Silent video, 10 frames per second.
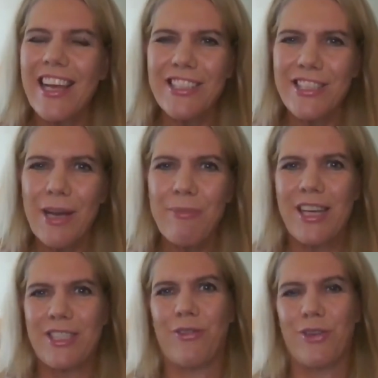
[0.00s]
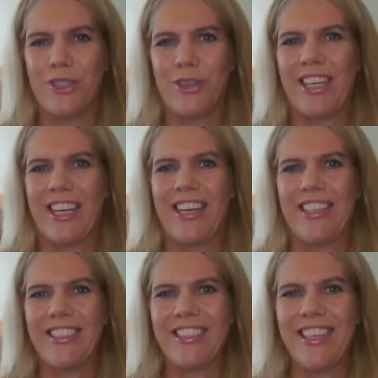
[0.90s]
thanks so much for joining
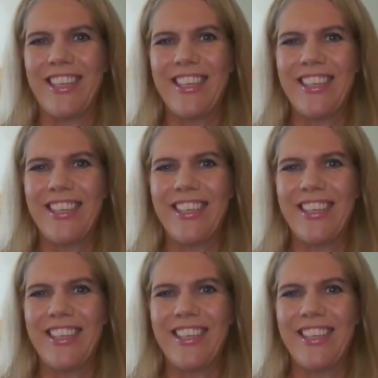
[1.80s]
us.